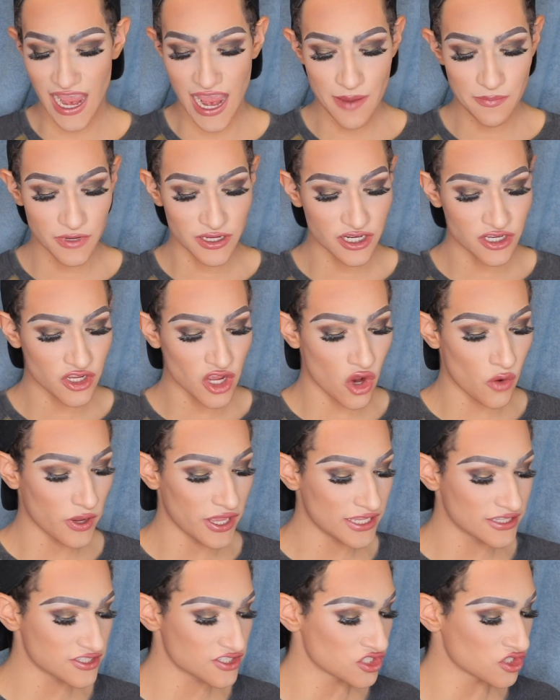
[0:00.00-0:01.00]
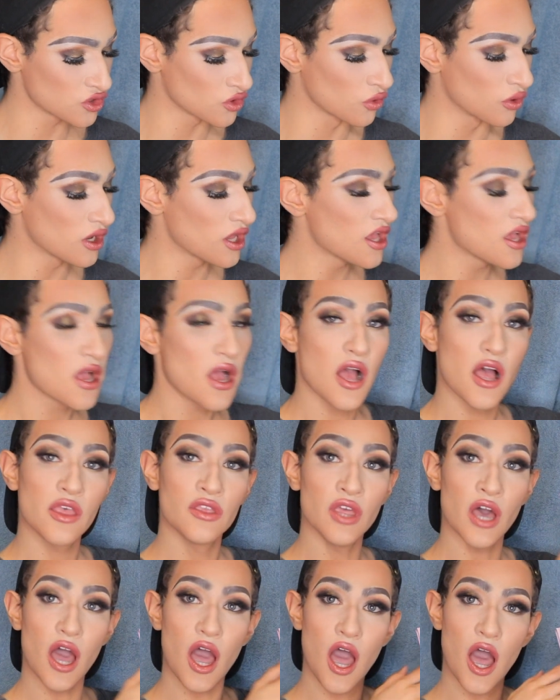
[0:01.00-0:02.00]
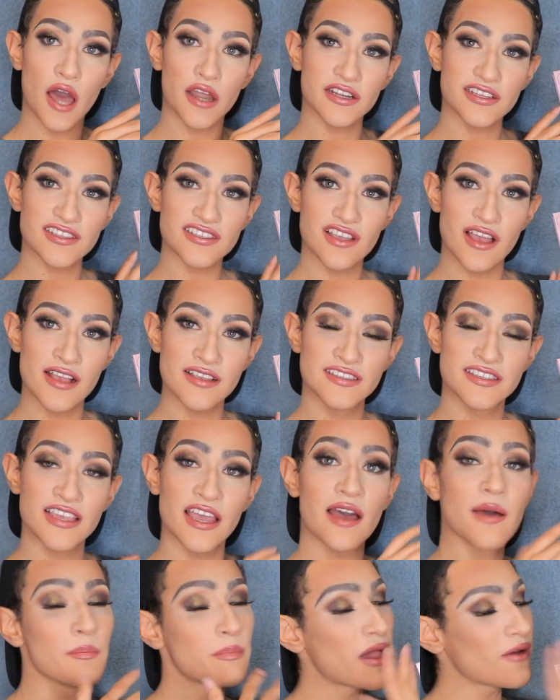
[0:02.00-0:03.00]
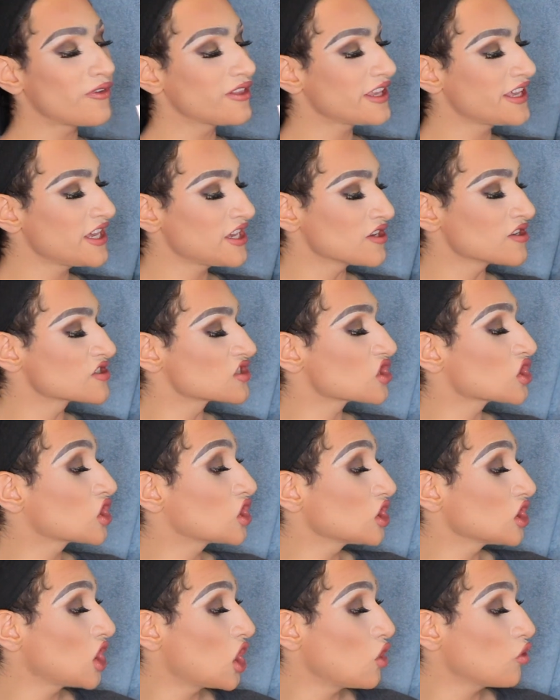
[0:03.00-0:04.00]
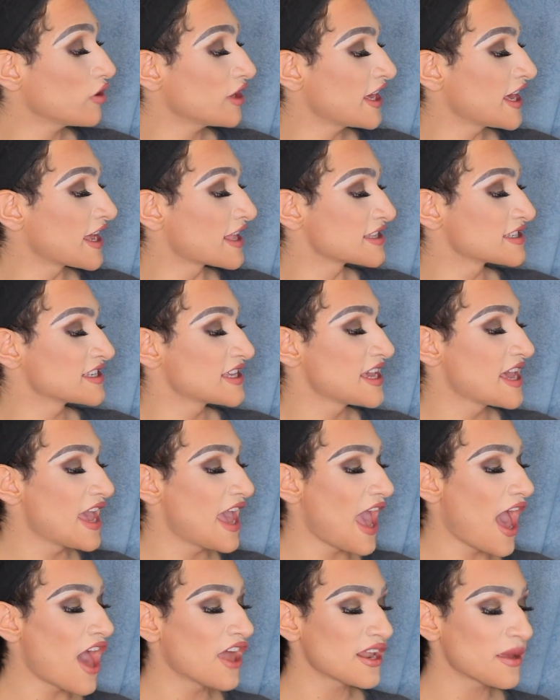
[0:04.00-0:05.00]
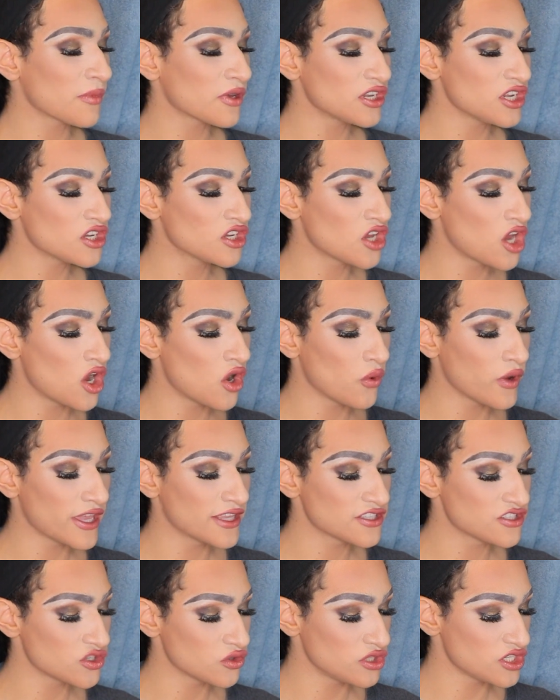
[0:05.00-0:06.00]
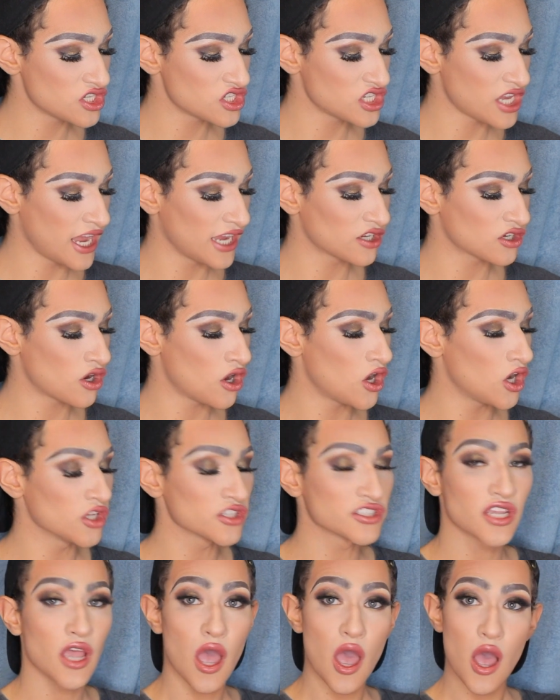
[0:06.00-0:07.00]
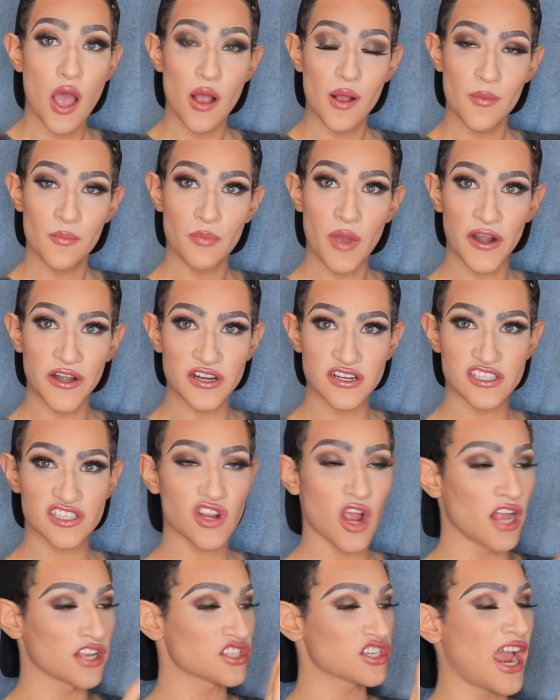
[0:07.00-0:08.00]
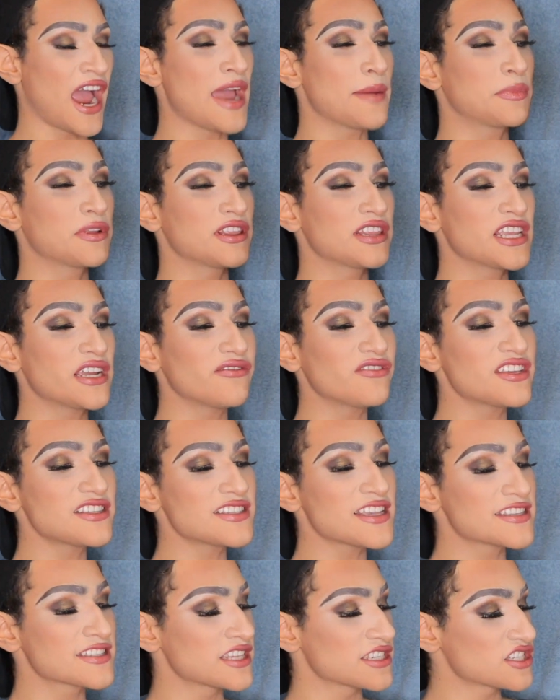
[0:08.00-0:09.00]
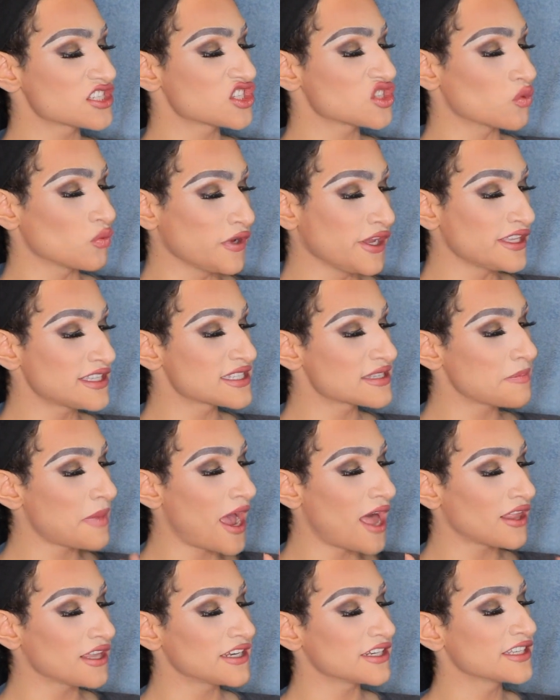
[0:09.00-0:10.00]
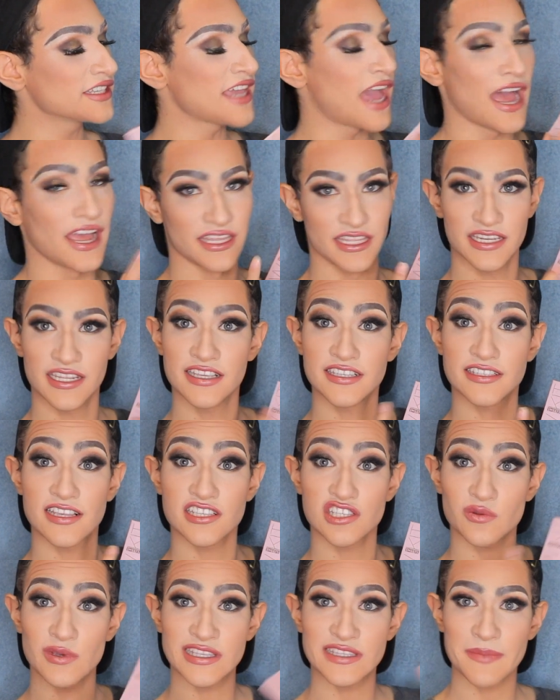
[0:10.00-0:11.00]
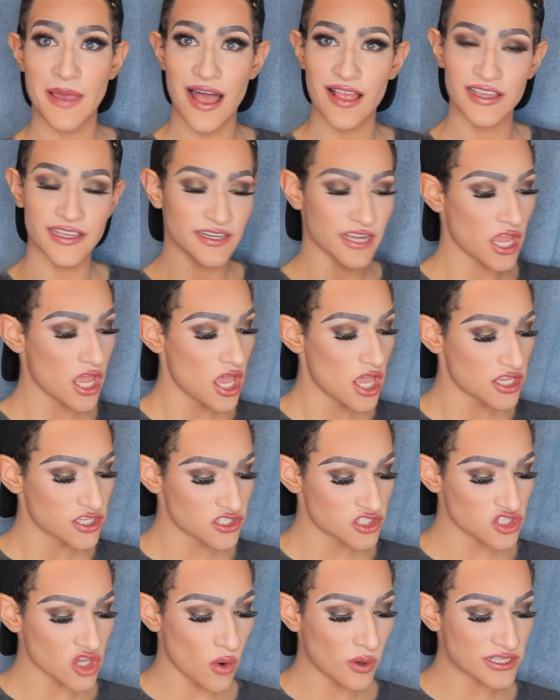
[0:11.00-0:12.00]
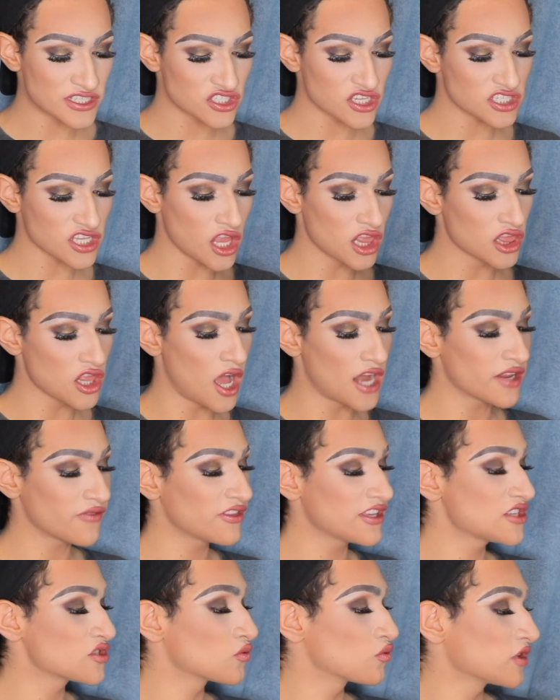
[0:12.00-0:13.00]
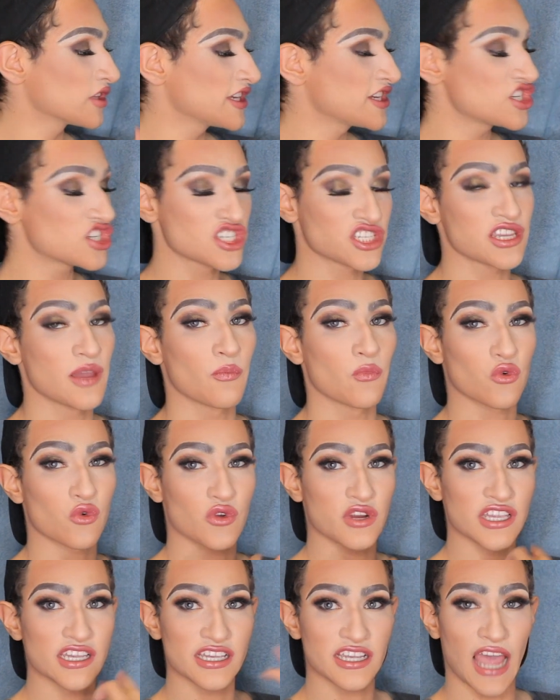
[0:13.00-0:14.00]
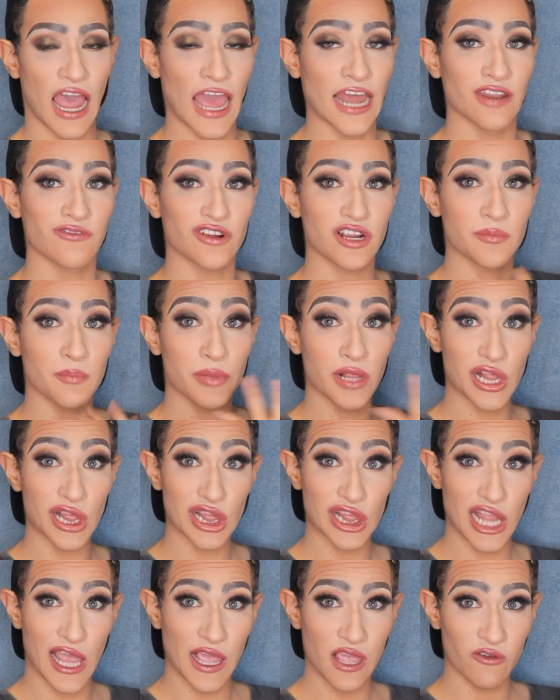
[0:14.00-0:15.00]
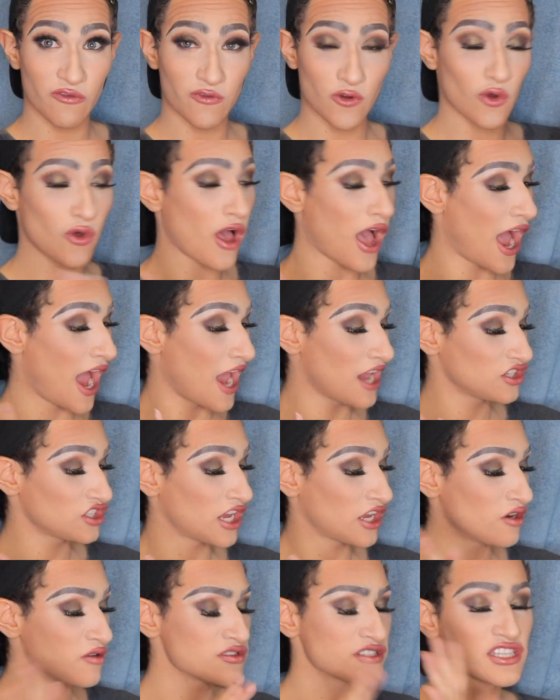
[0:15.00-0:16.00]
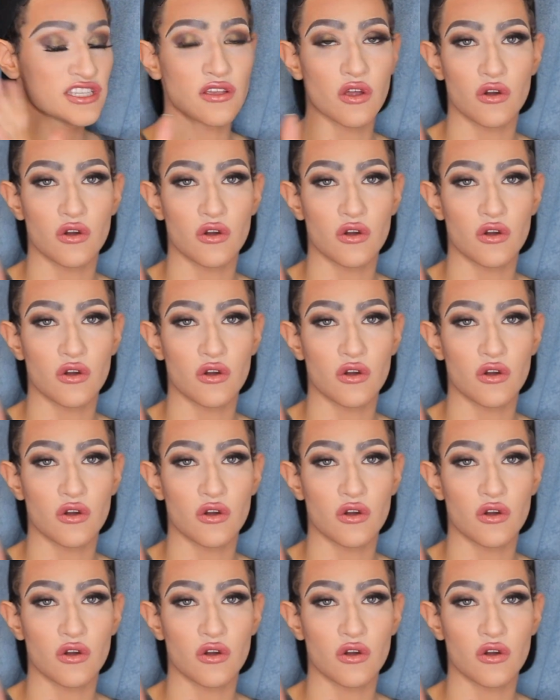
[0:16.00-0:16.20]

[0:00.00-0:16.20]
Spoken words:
I'm gonna go into the Anastasia Beverly Hills Glow Kit, and I'm gonna go into the shade called Butterscotch. I believe this is the Sweets palette. Yeah, it is the Sweets palette. So it's just a lot of these really shimmery, kind of playful highlighters.